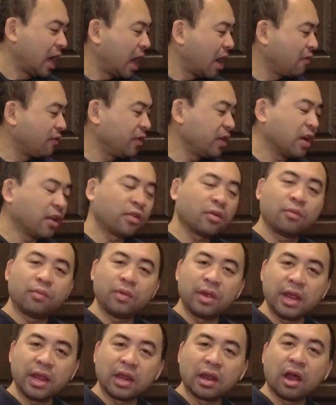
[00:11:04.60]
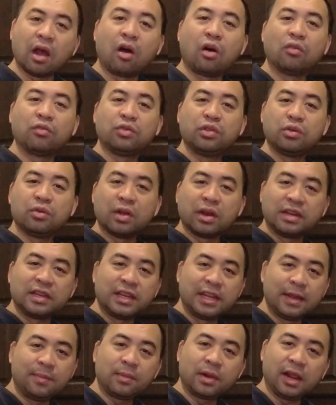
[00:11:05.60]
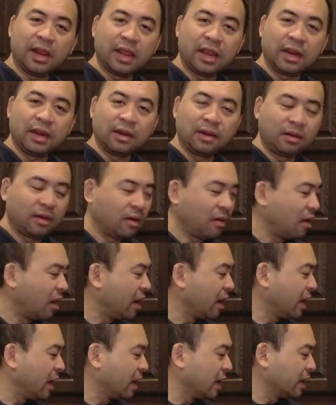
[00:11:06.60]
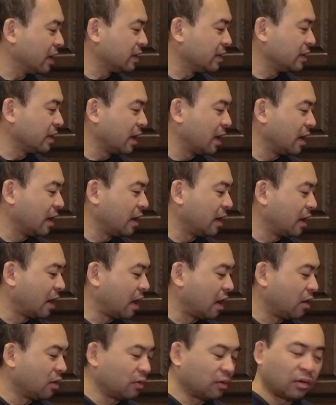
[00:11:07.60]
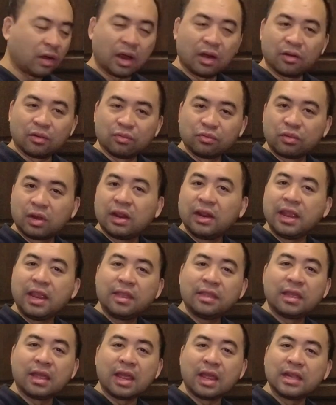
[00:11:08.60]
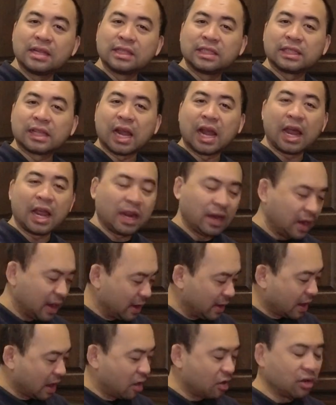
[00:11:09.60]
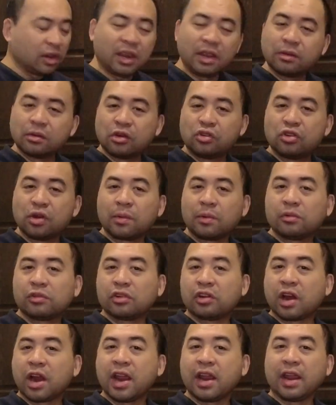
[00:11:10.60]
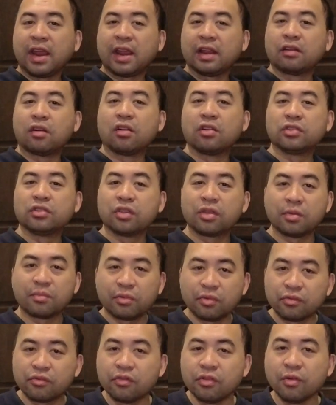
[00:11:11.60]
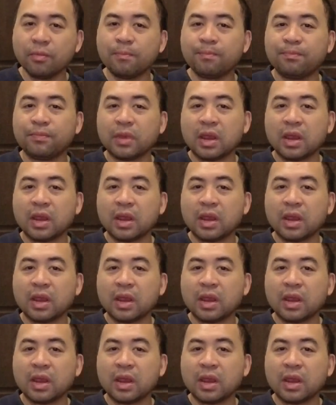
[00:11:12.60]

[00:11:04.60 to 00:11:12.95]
Every other week, I'll do a deep clean, and I'll clean the inside, I'll clean the drip tray, and also the brew group.